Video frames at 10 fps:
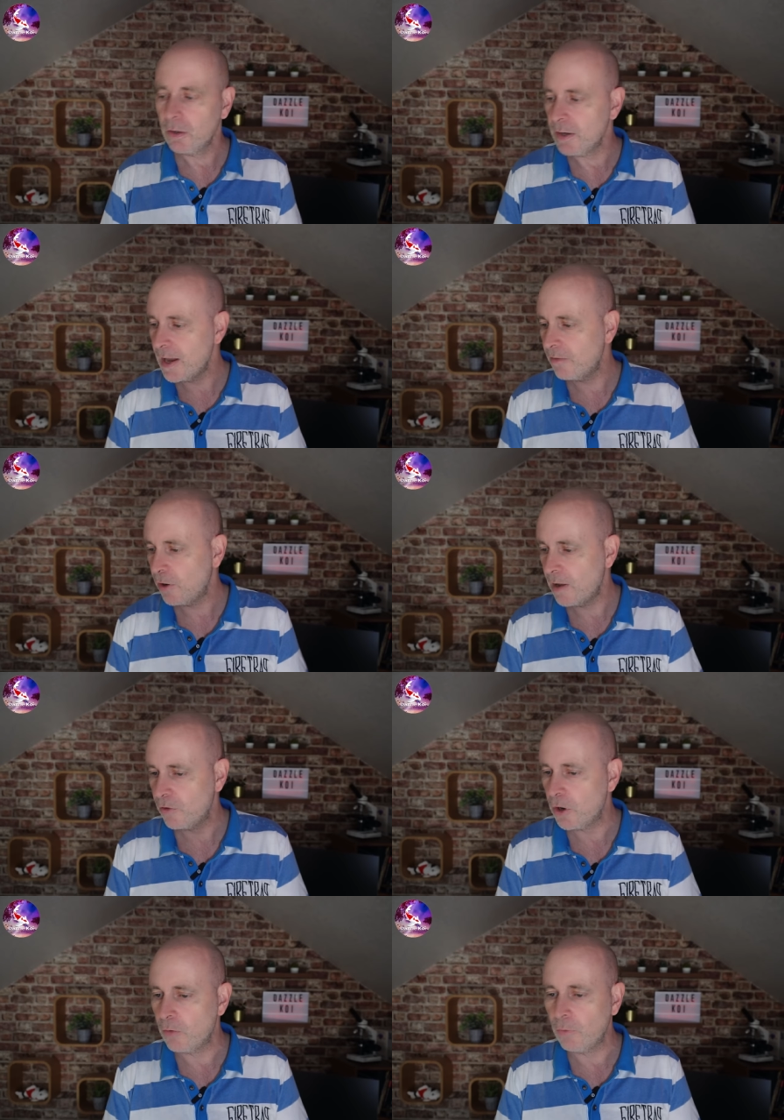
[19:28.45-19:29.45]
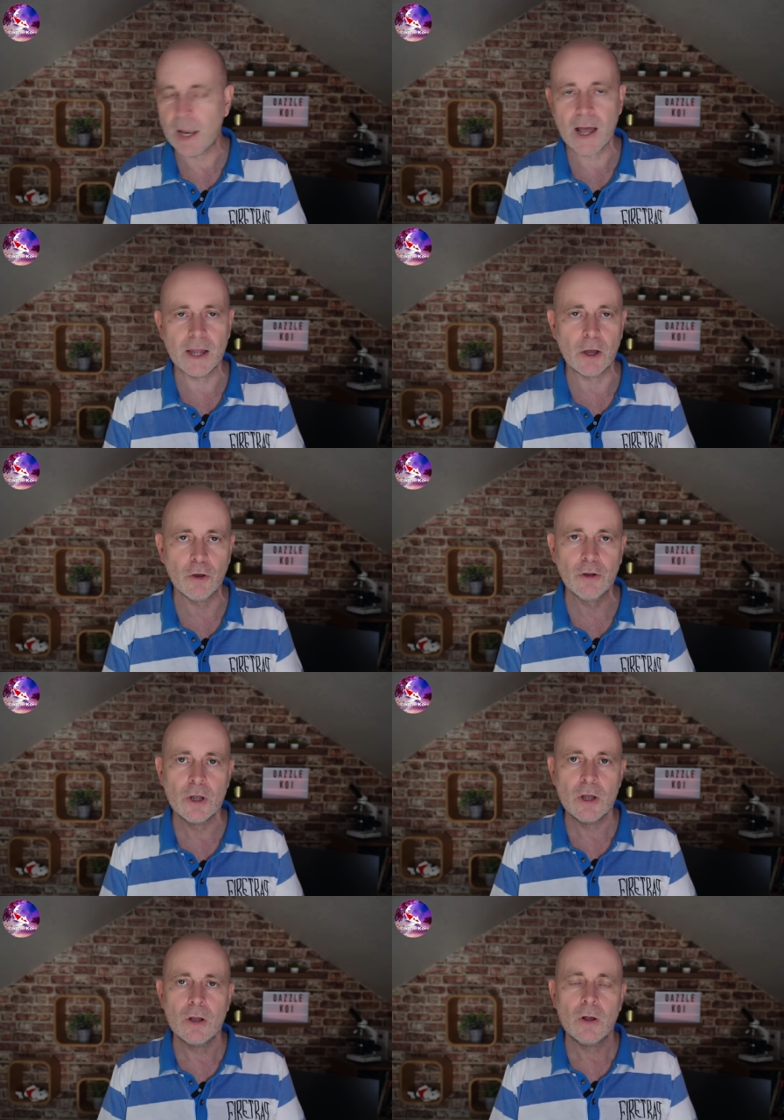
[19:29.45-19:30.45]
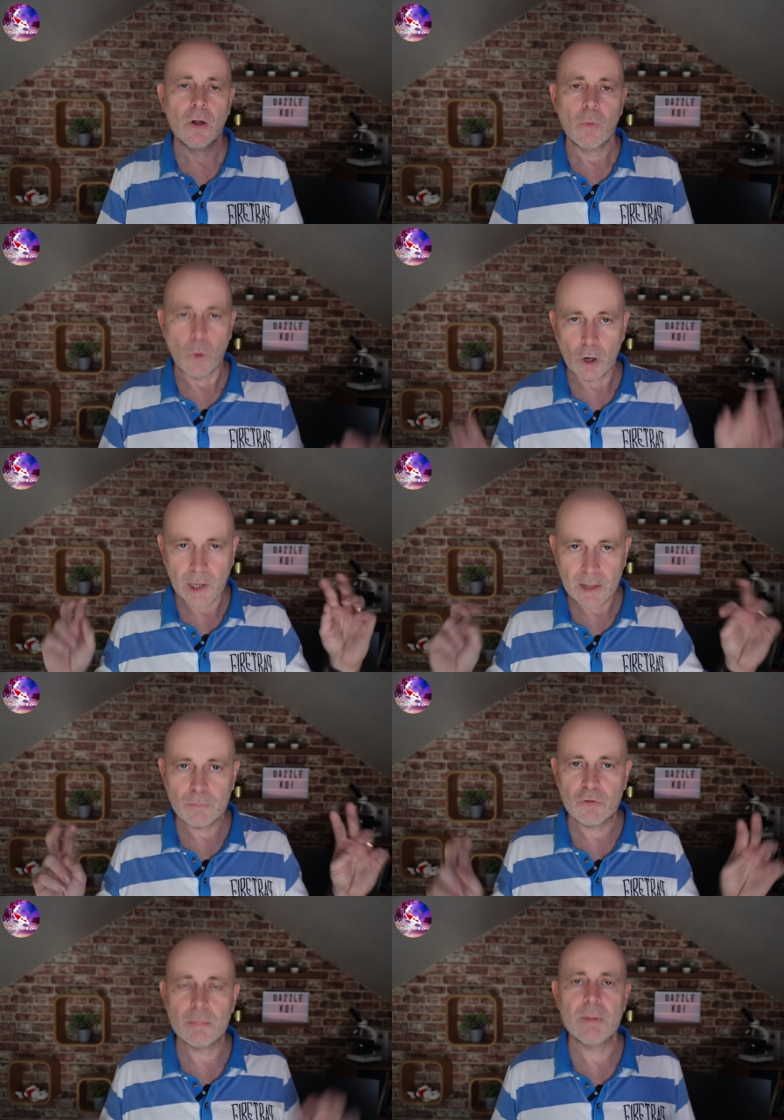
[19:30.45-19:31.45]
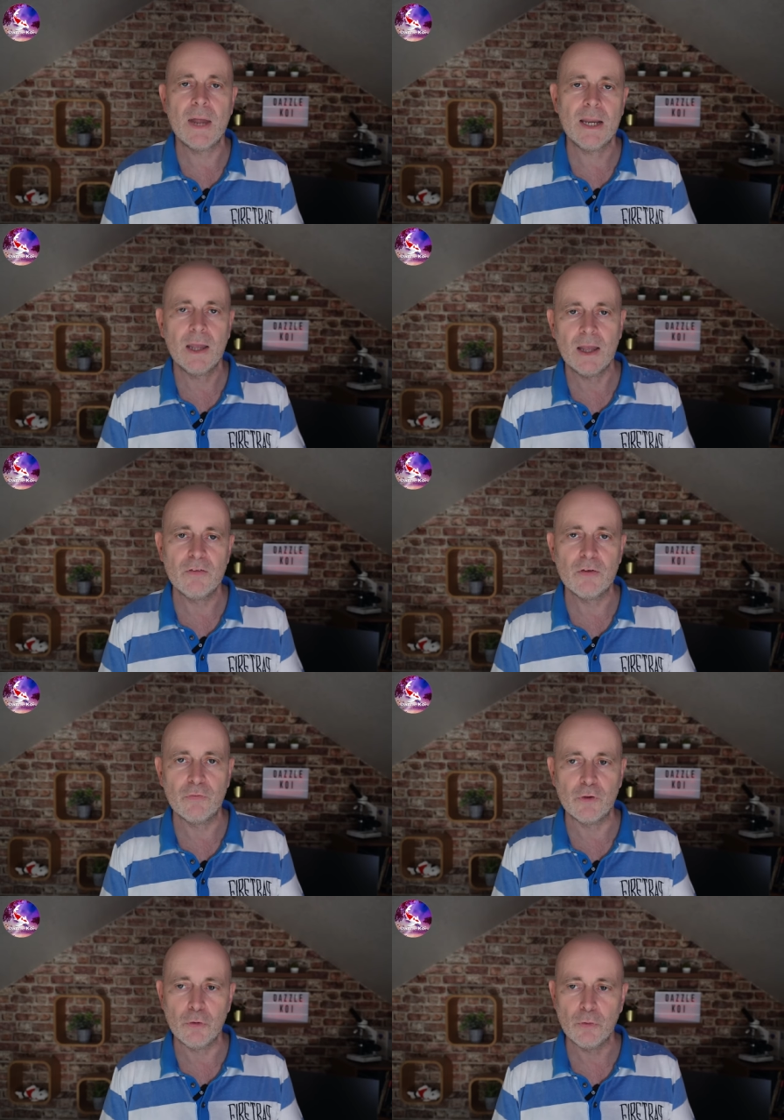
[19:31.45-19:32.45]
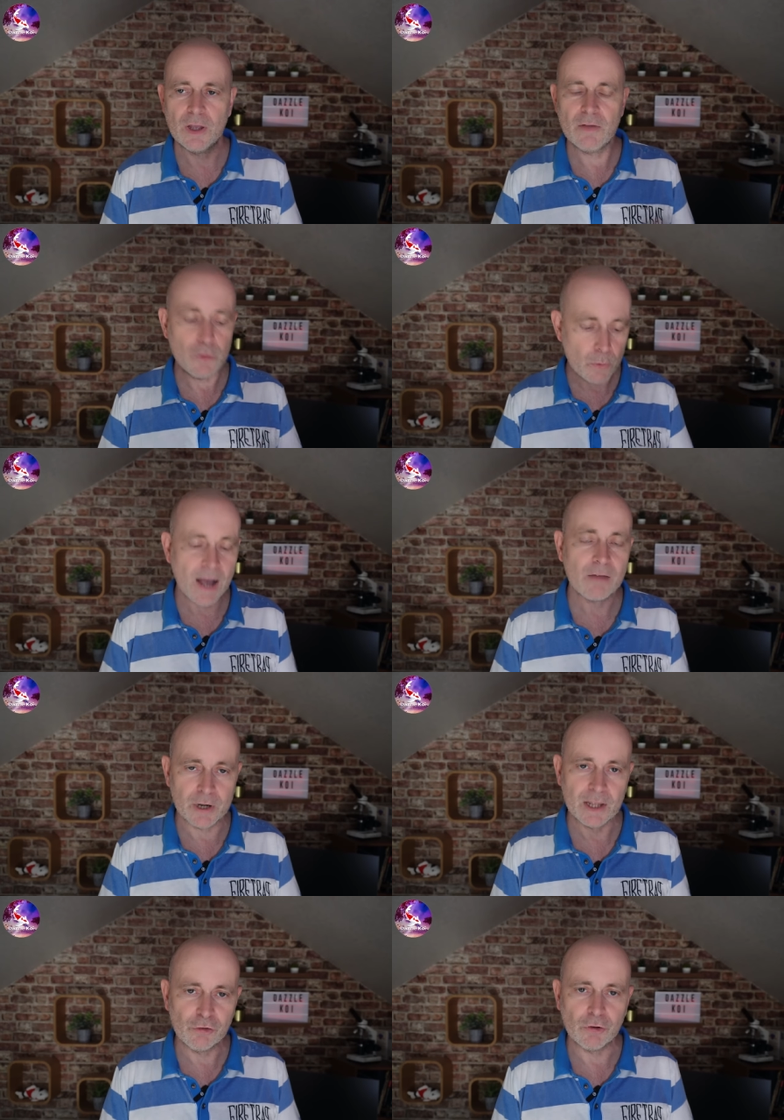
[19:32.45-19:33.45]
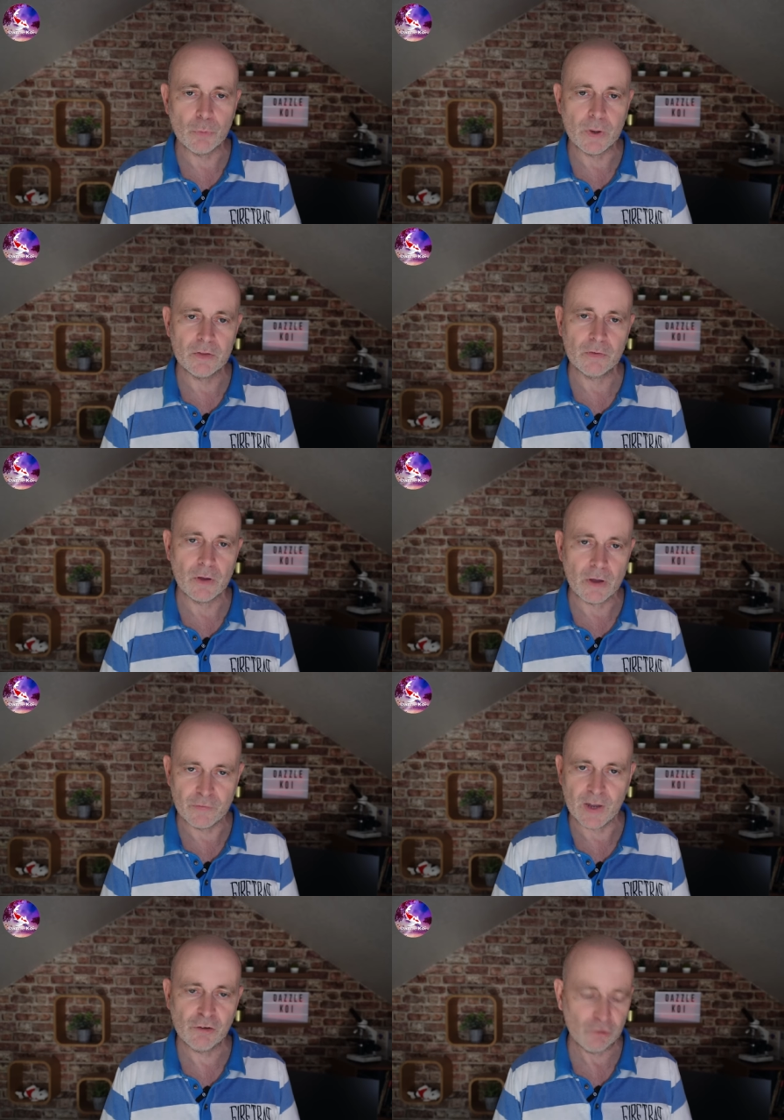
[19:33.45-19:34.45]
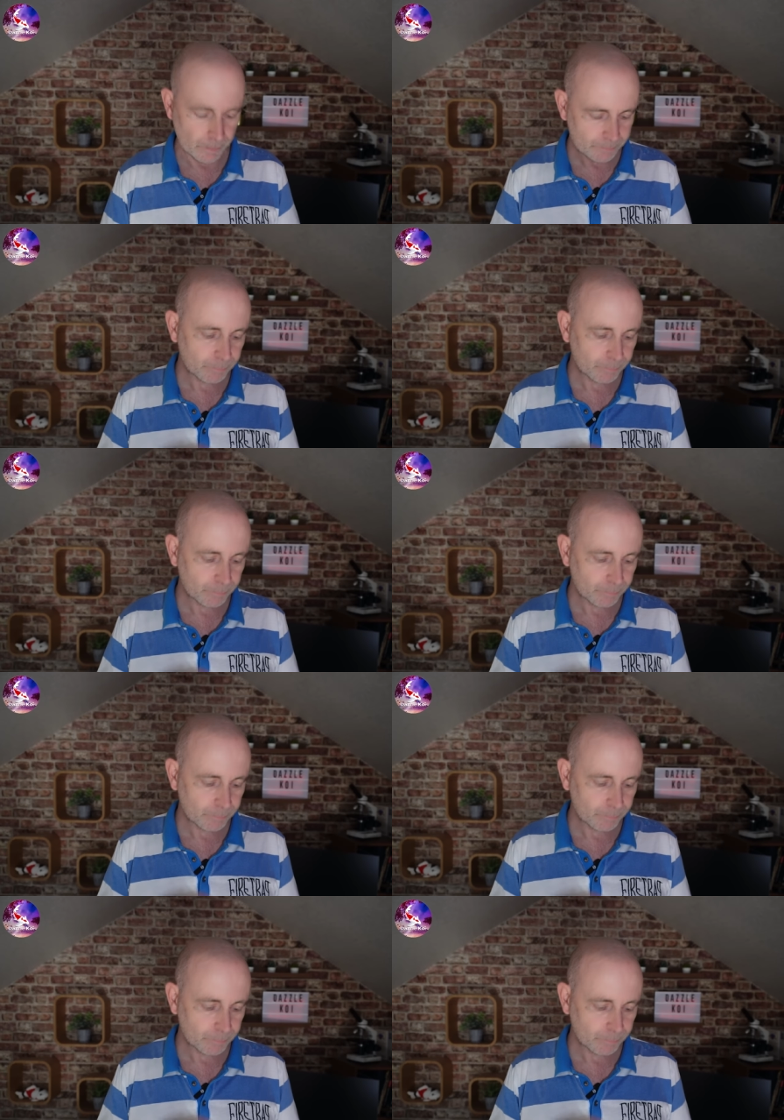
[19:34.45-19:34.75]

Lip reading: Never ever rely on what claims to be medicated food if you have an issue with a fish.